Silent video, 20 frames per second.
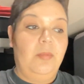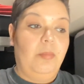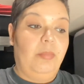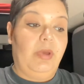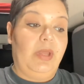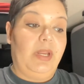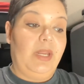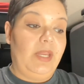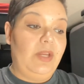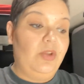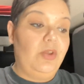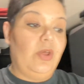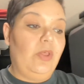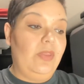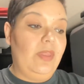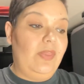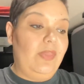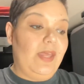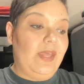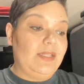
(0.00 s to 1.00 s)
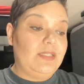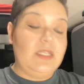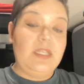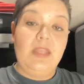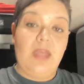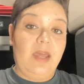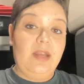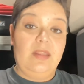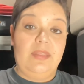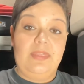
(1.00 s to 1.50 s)
But I know that that's
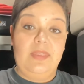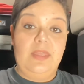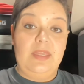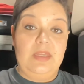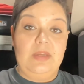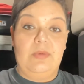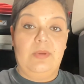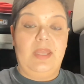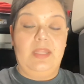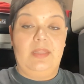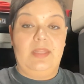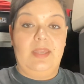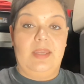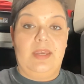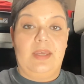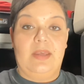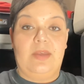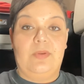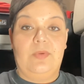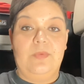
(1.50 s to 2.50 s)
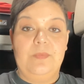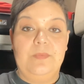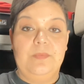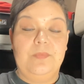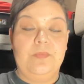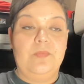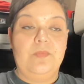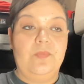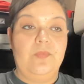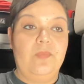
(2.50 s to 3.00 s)
not a thing right now.
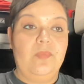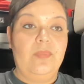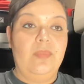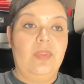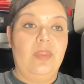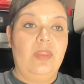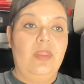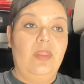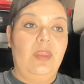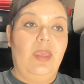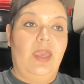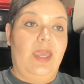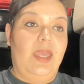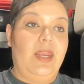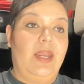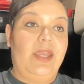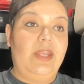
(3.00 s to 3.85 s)
And I